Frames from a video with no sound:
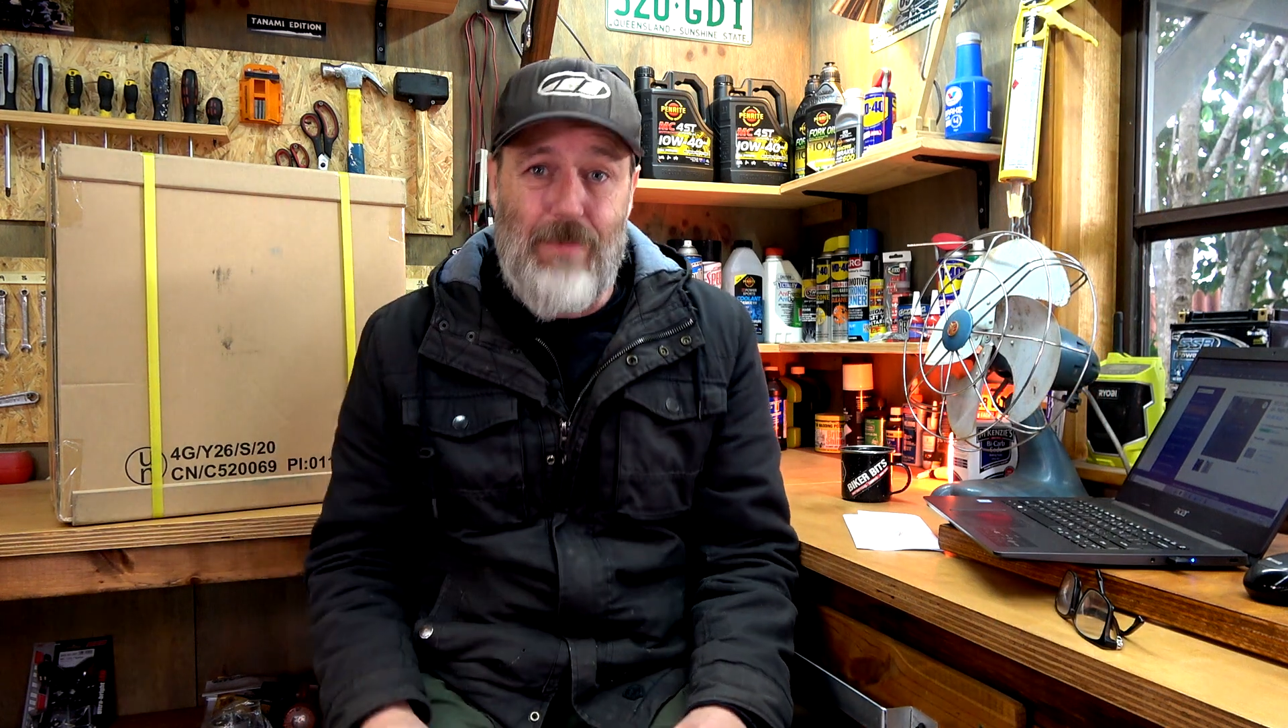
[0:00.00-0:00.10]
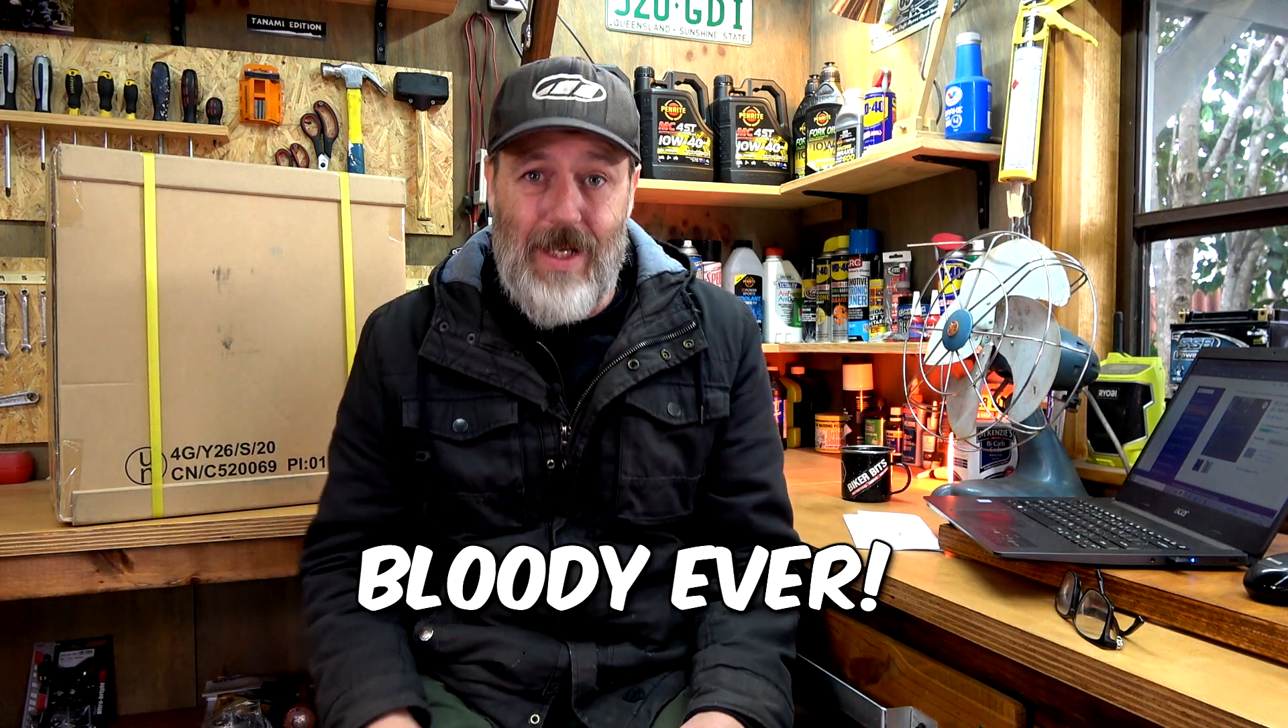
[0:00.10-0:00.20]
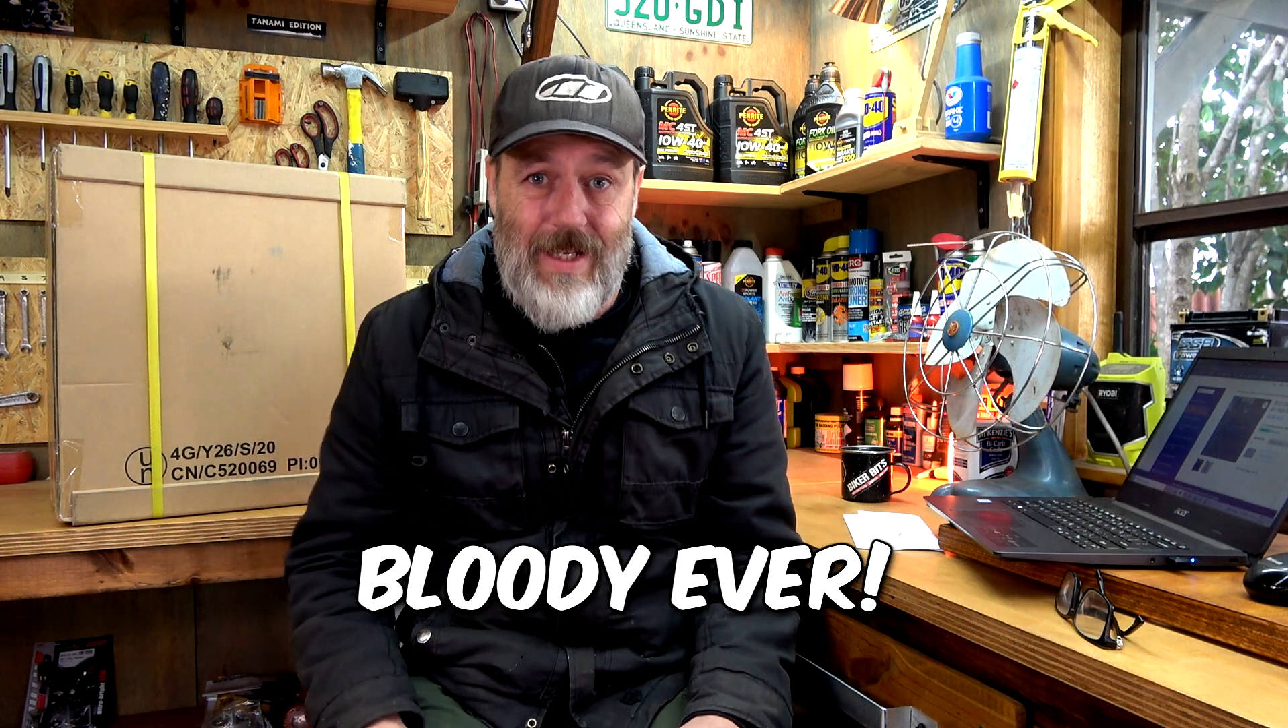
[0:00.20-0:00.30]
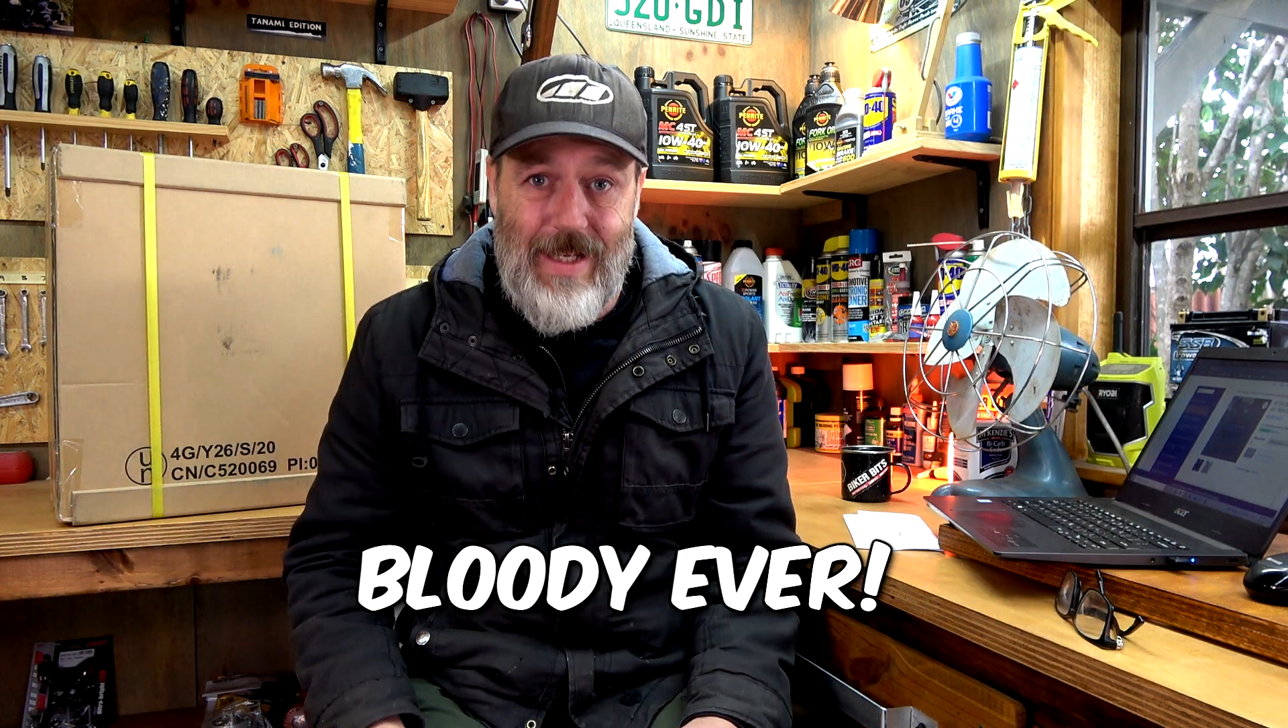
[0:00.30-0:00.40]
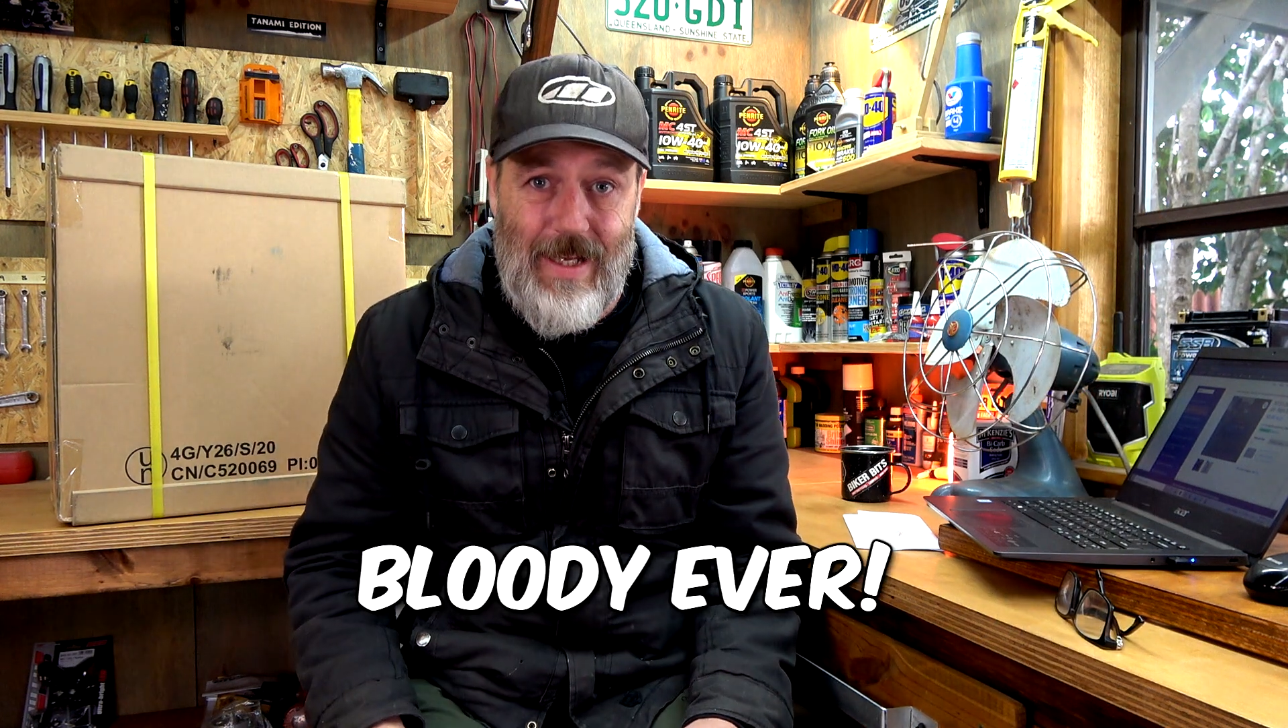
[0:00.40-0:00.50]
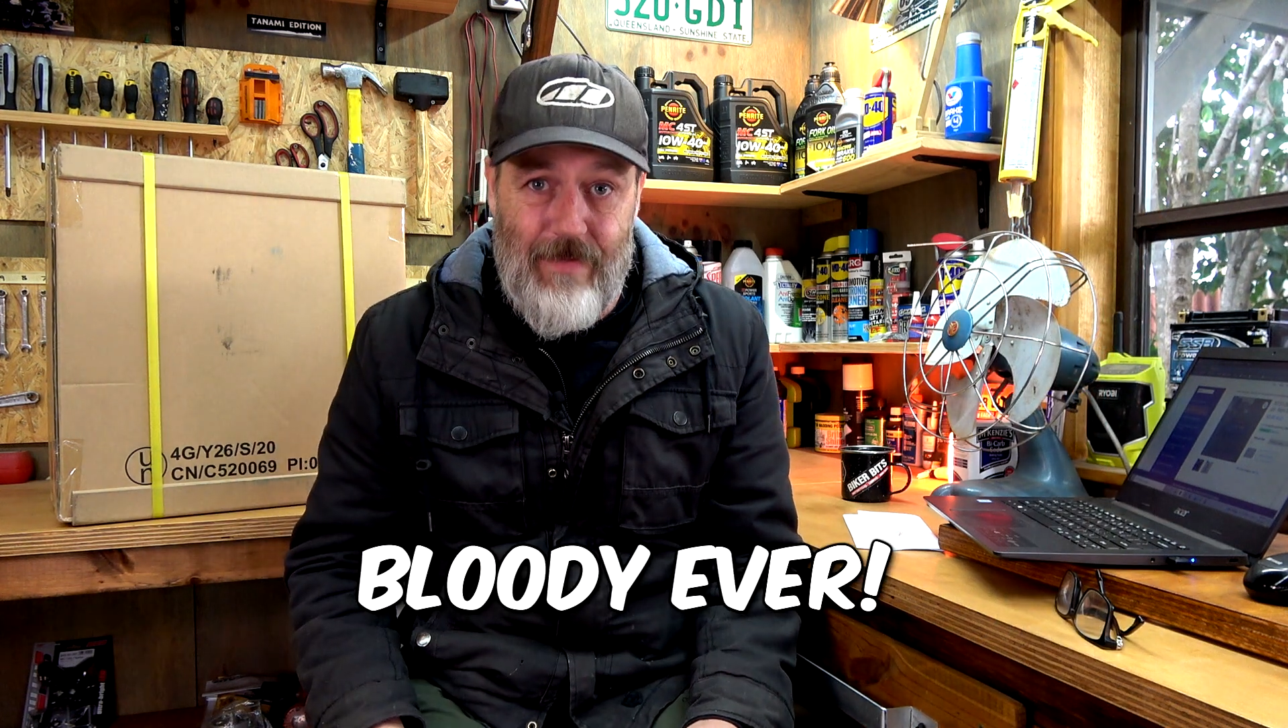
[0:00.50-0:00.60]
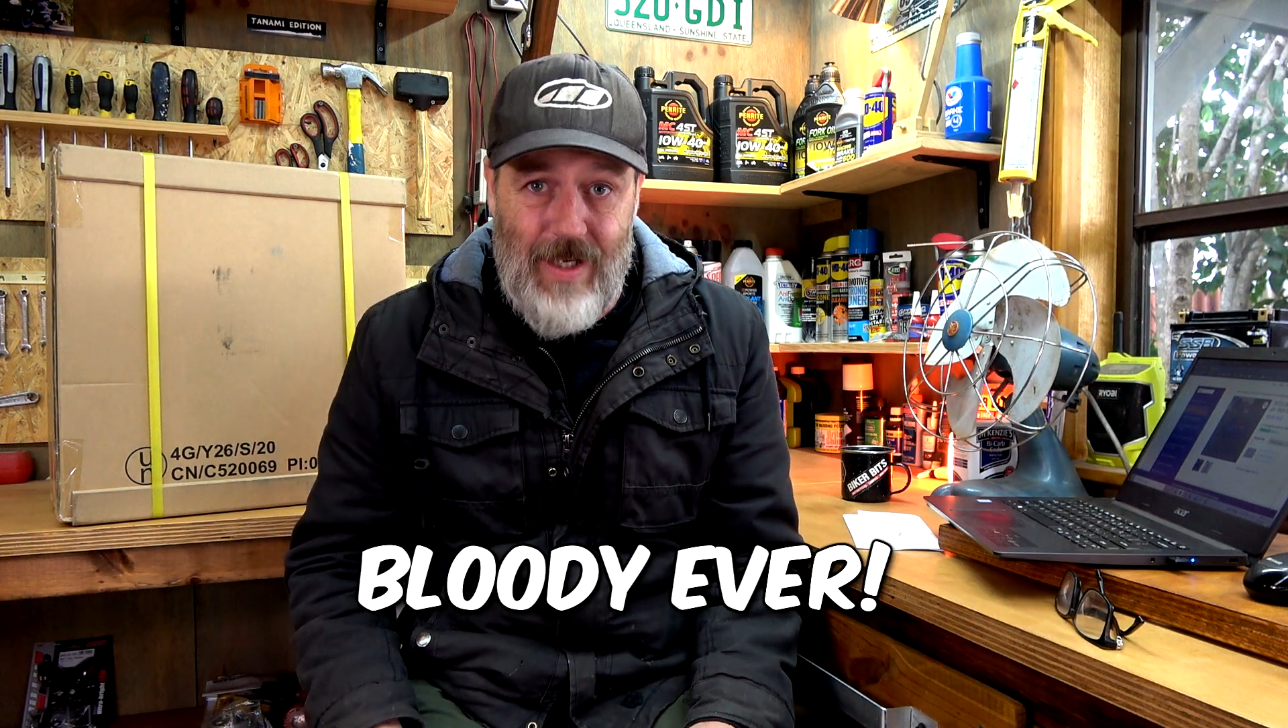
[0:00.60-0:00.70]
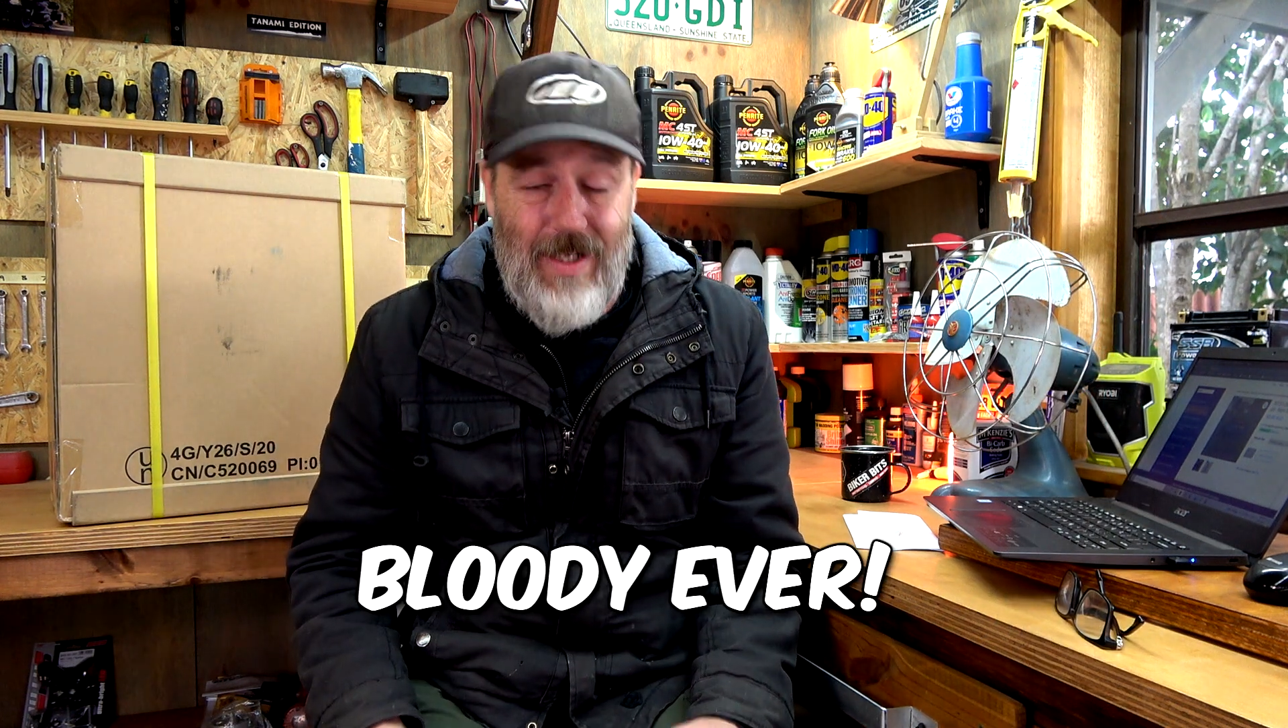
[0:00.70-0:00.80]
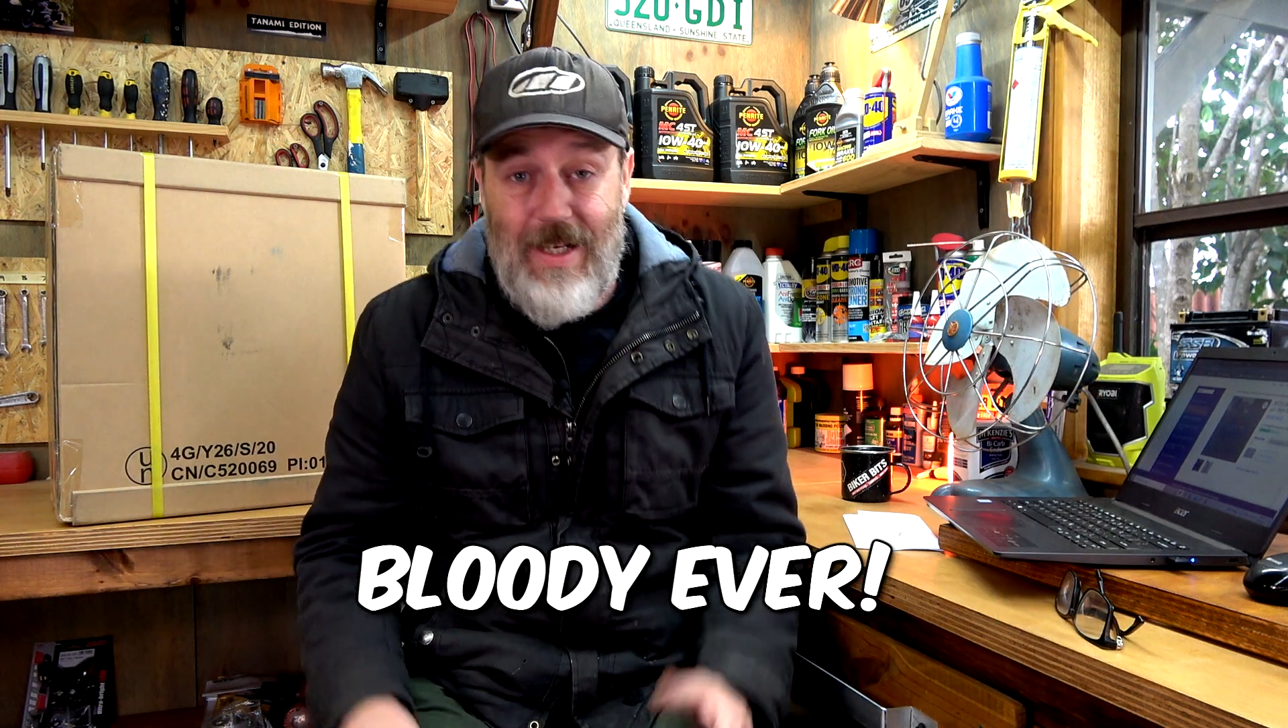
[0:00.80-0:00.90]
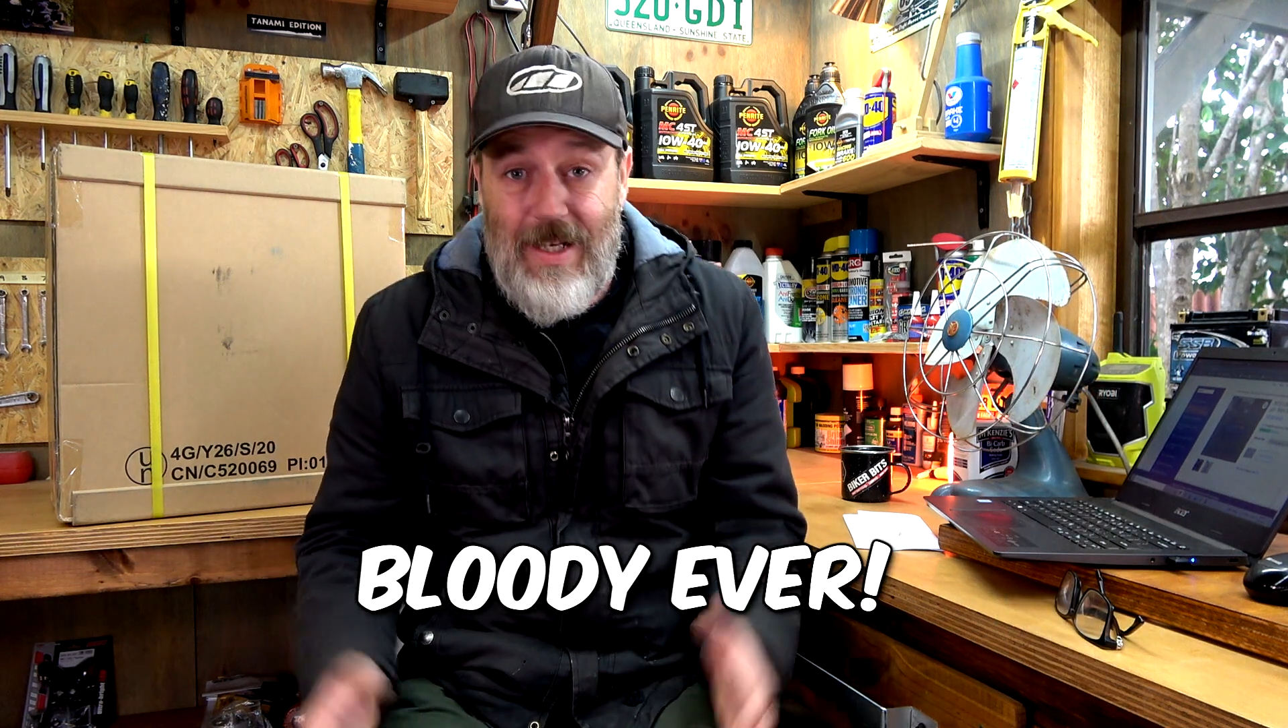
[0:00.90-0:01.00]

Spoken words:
bloody ever.